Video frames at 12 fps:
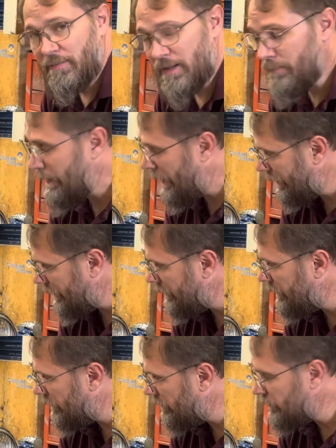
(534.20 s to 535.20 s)
to get back in
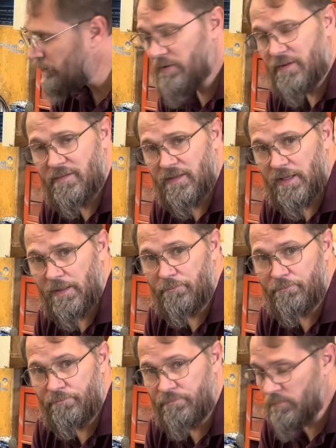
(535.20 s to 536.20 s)
here and do this
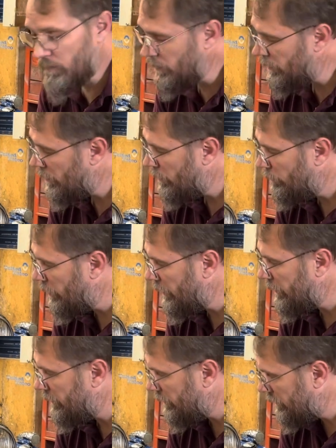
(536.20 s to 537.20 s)
again. But